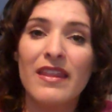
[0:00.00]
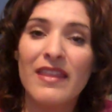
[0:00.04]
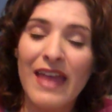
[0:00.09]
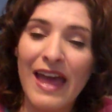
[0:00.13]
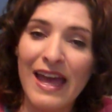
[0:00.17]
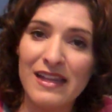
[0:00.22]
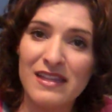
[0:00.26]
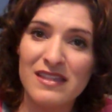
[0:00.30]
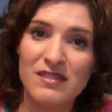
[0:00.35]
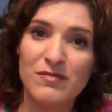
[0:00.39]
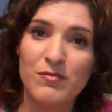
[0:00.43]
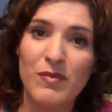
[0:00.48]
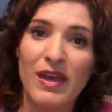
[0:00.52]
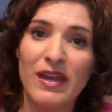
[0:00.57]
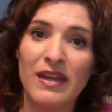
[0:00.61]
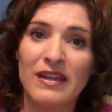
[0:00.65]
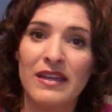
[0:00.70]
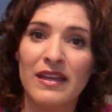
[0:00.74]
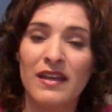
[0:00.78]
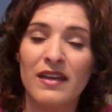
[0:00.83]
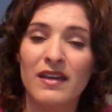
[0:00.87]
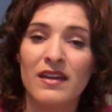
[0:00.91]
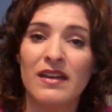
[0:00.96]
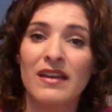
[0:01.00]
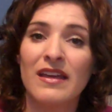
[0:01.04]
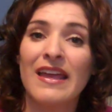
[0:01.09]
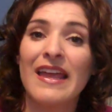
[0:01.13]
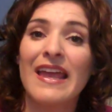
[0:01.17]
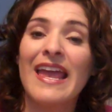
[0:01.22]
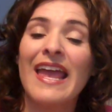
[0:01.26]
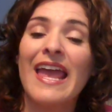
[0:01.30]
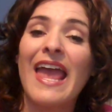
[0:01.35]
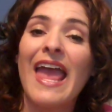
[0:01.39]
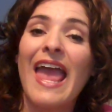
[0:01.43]
that's mania.
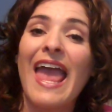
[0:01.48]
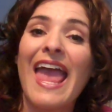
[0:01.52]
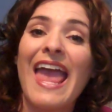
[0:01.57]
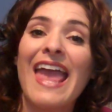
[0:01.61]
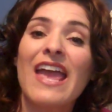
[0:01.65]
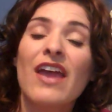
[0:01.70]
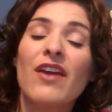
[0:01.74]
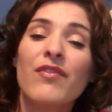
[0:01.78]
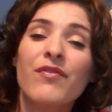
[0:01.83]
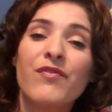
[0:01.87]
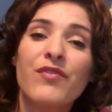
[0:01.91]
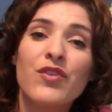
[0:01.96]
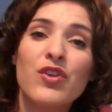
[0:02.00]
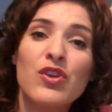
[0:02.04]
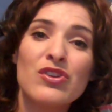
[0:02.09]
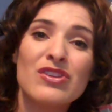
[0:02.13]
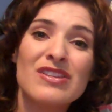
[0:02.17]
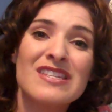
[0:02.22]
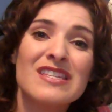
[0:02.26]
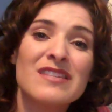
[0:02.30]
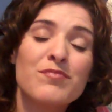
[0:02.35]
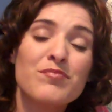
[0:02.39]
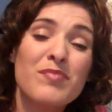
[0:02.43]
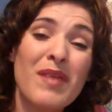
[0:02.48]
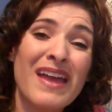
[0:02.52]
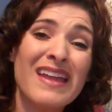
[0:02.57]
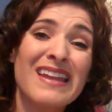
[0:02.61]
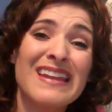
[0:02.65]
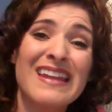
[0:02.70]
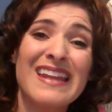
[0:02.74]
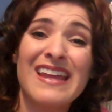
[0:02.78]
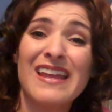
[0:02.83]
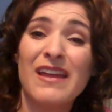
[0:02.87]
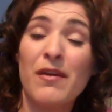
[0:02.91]
If you're
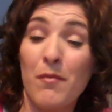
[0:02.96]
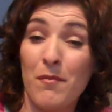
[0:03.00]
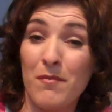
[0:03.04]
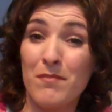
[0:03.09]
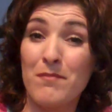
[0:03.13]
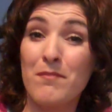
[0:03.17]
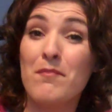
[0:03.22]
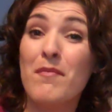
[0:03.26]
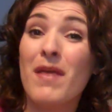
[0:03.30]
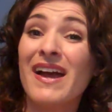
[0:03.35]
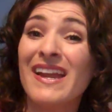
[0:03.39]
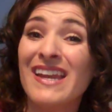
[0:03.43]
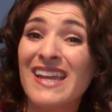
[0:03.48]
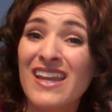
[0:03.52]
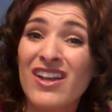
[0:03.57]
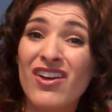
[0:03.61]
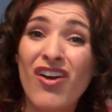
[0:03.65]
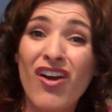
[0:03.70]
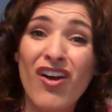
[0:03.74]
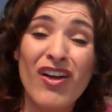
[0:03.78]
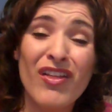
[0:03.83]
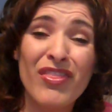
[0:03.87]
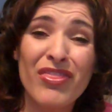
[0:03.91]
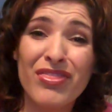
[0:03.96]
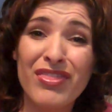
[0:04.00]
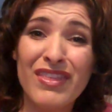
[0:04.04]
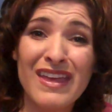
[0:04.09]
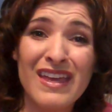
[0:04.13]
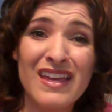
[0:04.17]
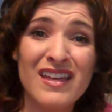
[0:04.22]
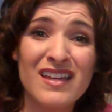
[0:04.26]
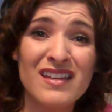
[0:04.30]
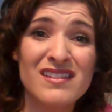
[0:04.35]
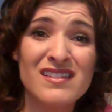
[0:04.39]
spending money on
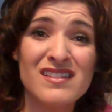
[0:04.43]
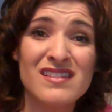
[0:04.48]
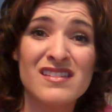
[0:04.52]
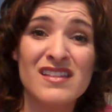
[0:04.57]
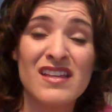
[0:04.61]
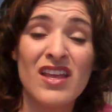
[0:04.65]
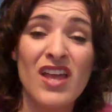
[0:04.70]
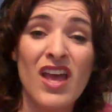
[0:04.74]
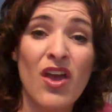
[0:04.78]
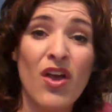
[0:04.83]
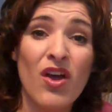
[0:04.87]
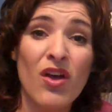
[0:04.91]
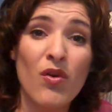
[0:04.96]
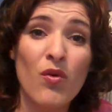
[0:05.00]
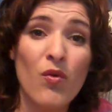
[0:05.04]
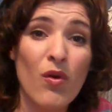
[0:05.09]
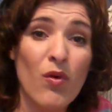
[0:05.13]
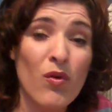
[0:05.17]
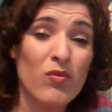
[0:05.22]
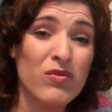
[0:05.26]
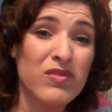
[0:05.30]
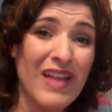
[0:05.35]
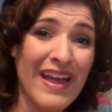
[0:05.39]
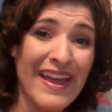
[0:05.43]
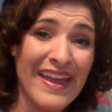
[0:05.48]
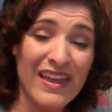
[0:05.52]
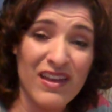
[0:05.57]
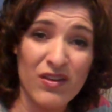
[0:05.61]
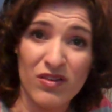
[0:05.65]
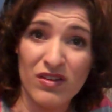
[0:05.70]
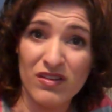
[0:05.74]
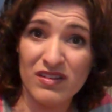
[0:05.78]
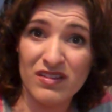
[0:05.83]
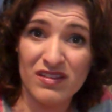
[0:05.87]
things,
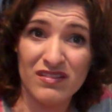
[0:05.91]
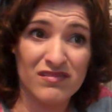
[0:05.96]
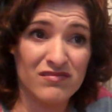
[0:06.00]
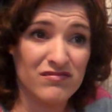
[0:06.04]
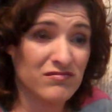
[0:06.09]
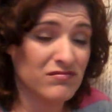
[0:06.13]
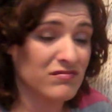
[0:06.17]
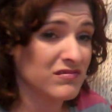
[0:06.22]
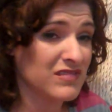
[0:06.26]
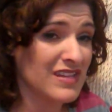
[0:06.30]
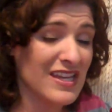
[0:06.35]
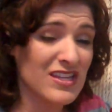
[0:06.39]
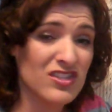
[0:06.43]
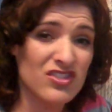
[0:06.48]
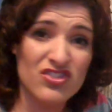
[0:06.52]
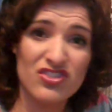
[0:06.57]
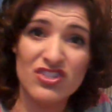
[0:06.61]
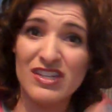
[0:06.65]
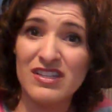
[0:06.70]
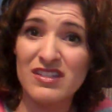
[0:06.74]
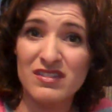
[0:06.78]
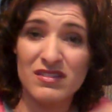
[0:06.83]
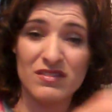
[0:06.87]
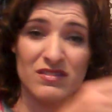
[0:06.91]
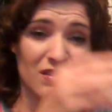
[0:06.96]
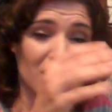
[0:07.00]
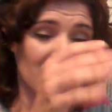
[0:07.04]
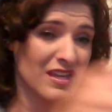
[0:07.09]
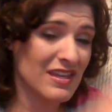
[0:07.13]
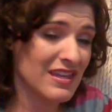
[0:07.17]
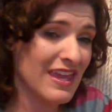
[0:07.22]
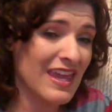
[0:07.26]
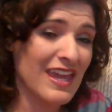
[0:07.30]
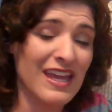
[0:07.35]
like
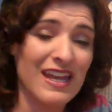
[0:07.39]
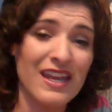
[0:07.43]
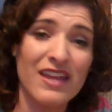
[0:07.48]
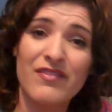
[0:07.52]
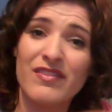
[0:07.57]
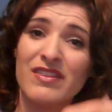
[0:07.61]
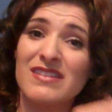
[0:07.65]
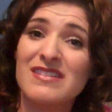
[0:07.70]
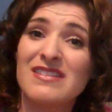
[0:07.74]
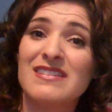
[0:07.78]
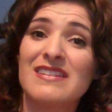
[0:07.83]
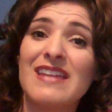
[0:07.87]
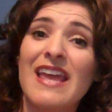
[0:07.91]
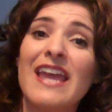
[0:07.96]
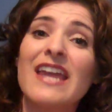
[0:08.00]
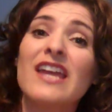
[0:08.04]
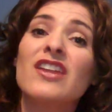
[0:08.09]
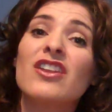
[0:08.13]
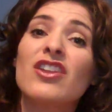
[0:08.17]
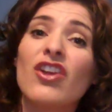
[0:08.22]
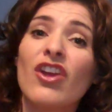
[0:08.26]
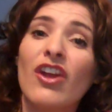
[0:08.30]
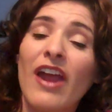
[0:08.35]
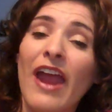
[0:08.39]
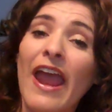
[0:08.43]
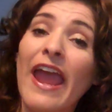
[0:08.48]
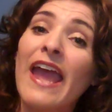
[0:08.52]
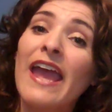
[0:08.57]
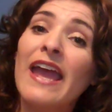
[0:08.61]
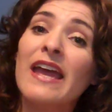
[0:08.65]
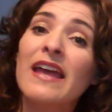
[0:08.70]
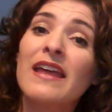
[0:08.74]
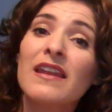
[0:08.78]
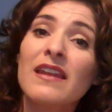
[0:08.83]
it can't even stay in your
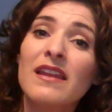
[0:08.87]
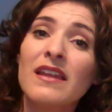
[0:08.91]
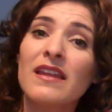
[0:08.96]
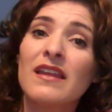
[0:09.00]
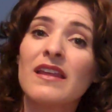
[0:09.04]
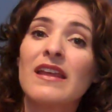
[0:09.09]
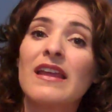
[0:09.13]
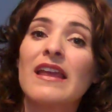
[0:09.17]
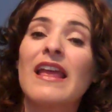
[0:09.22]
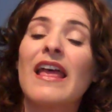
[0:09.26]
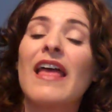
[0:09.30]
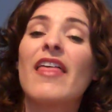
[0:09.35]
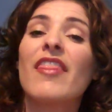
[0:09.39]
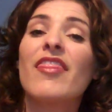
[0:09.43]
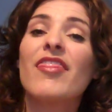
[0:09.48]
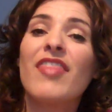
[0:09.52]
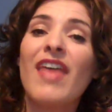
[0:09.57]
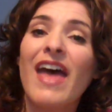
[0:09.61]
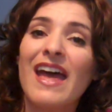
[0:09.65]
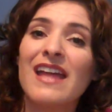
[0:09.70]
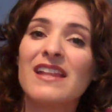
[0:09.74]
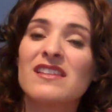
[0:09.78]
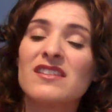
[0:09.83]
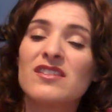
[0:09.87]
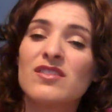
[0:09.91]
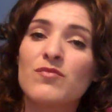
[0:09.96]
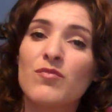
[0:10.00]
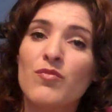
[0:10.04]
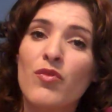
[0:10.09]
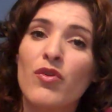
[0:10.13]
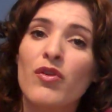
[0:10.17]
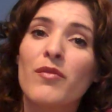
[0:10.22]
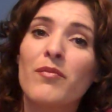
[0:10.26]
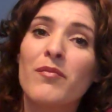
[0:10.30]
hand, that's
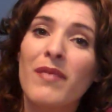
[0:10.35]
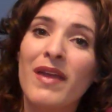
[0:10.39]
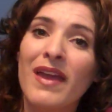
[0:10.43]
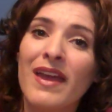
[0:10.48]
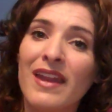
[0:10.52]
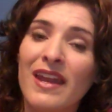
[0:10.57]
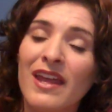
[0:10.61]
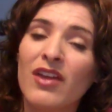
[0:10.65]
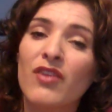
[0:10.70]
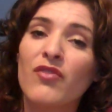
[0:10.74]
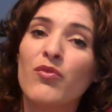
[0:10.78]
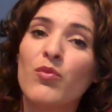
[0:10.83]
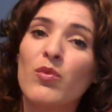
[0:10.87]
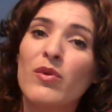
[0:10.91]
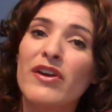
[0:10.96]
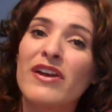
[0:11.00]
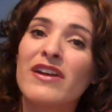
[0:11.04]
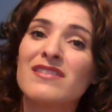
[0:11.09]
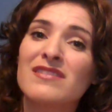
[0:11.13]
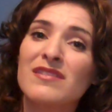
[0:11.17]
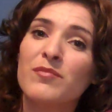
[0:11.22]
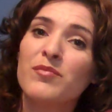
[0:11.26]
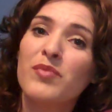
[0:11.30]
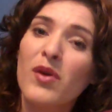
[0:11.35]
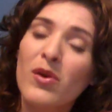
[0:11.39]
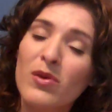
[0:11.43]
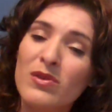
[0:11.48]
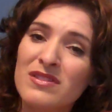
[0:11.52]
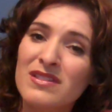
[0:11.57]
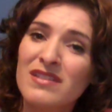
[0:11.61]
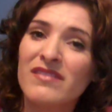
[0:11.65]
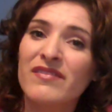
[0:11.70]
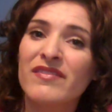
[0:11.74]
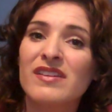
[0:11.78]
more manic. Whereas
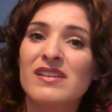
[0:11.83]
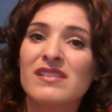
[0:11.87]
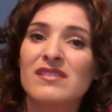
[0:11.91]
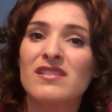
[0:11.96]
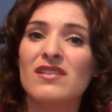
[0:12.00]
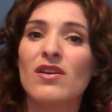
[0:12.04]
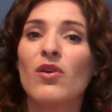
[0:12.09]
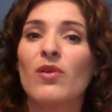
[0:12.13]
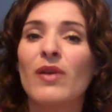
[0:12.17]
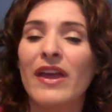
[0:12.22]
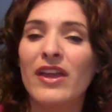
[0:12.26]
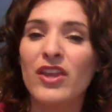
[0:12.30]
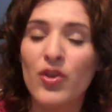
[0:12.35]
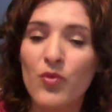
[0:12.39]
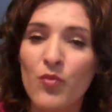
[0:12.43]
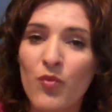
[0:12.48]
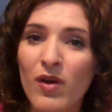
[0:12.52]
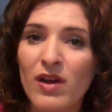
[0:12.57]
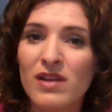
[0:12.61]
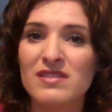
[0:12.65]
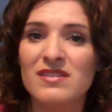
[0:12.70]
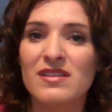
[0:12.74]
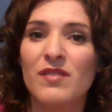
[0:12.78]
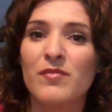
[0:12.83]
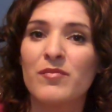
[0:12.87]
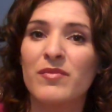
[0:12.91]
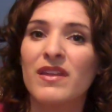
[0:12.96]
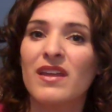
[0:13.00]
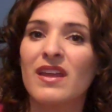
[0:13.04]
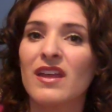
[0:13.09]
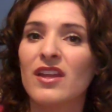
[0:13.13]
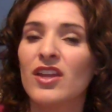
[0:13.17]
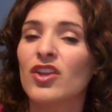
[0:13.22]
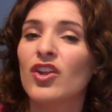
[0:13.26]
impulsive is, okay, you want
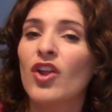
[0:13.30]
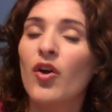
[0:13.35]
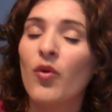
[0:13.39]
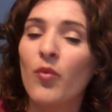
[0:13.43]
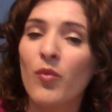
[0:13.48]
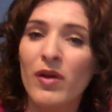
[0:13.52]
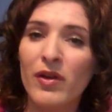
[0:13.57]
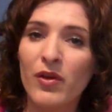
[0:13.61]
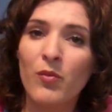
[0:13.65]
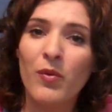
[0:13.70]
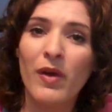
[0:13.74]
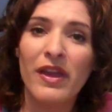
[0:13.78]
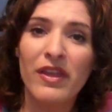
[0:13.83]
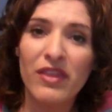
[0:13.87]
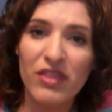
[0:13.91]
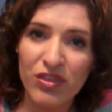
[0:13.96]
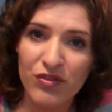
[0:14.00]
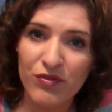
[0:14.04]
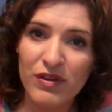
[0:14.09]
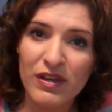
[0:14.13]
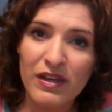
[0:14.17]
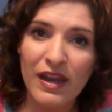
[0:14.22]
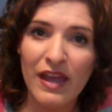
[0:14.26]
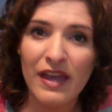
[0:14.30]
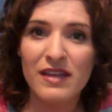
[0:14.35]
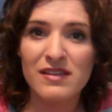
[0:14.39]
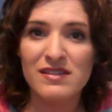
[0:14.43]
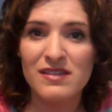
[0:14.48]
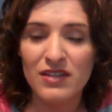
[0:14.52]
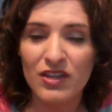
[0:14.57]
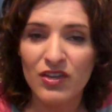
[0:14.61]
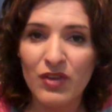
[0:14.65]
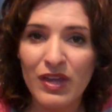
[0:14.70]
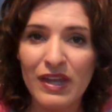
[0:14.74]
something and you don't want to wait 3
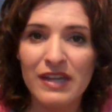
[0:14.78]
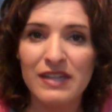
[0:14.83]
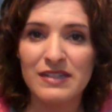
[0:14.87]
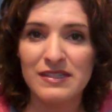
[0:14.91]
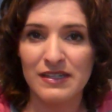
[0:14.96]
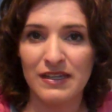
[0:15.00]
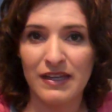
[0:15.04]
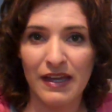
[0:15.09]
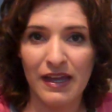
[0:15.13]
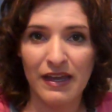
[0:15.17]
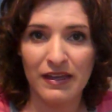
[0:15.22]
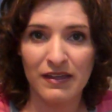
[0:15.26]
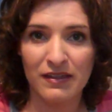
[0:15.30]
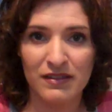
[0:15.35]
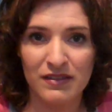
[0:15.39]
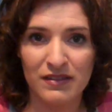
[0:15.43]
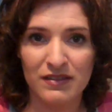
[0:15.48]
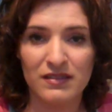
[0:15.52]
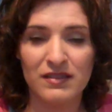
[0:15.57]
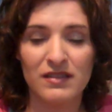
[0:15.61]
days and you get it today.